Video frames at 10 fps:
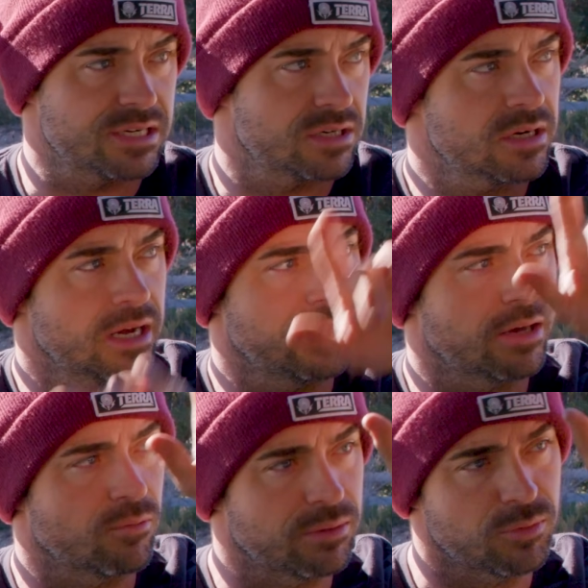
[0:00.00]
here, and
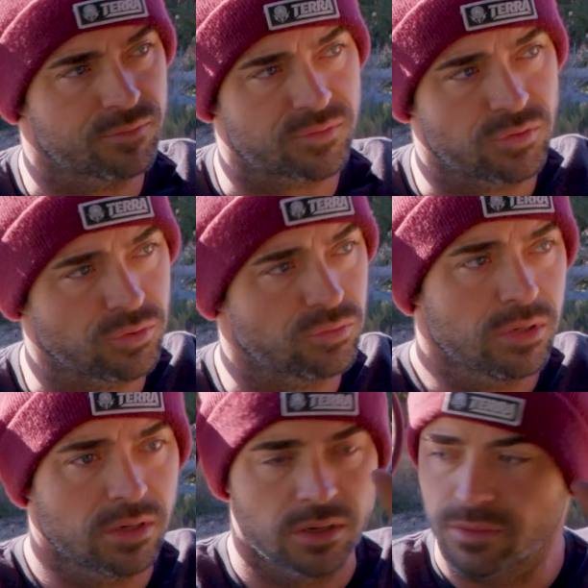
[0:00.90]
then we move to
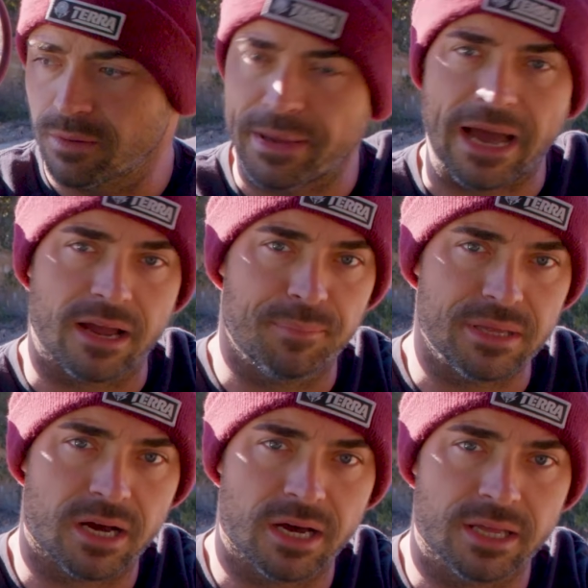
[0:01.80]
the back
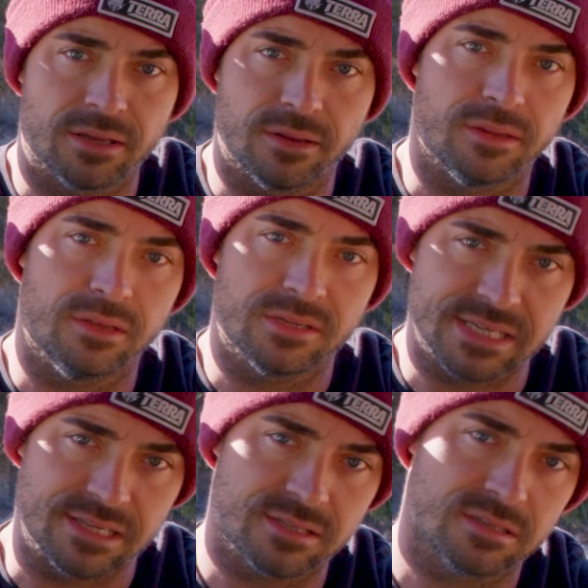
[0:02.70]
behind the
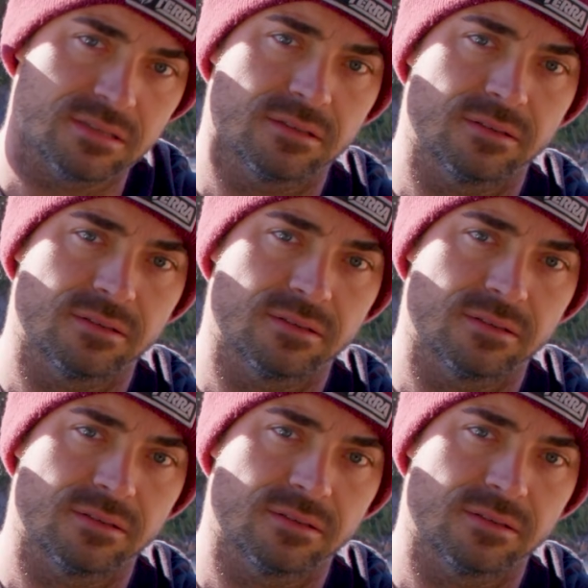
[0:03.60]
seats.